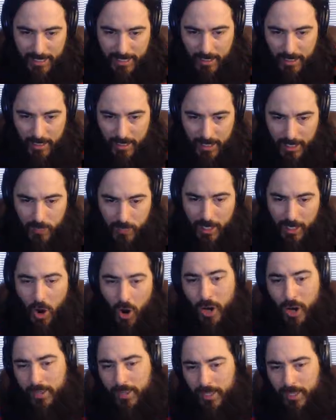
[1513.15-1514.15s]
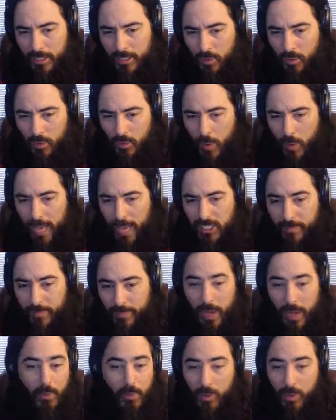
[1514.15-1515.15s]
This is the arc thing you asked
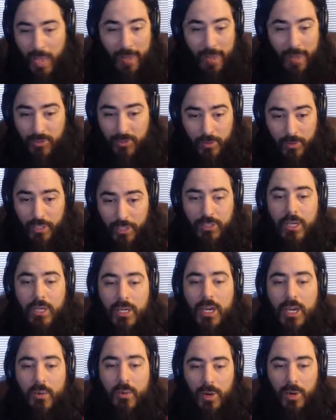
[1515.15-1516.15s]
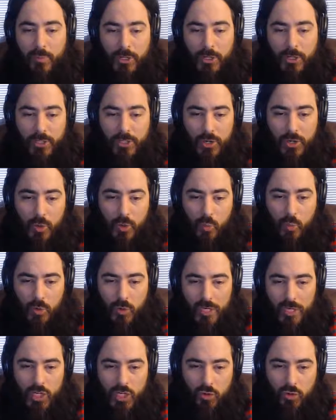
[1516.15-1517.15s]
about, but we don't have to do this. But if we do,
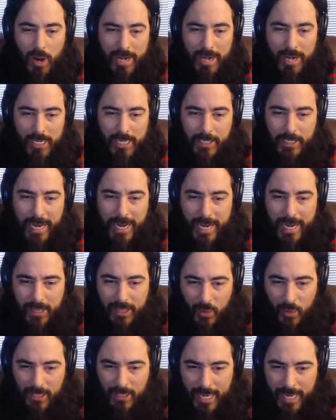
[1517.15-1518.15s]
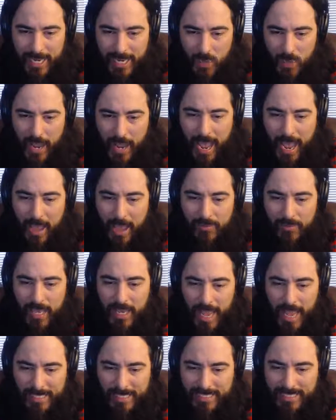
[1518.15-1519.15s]
trying to take those 10 you have
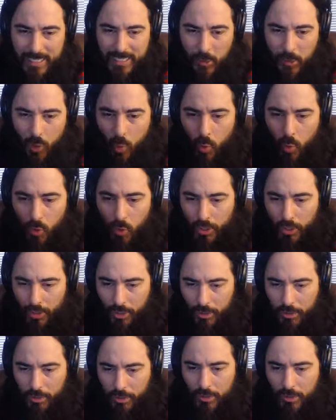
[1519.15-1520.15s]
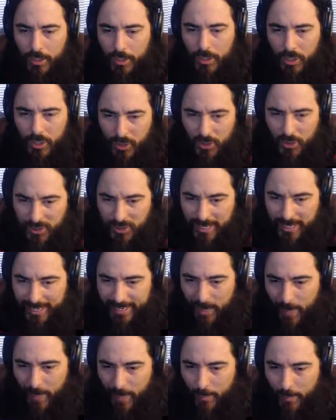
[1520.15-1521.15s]
and see what order you're
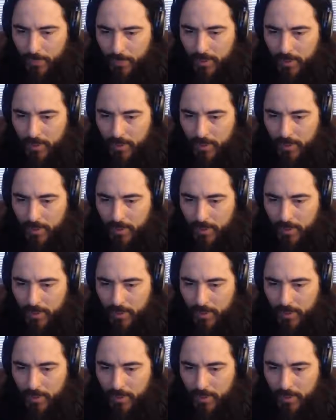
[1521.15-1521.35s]
thinking about putting.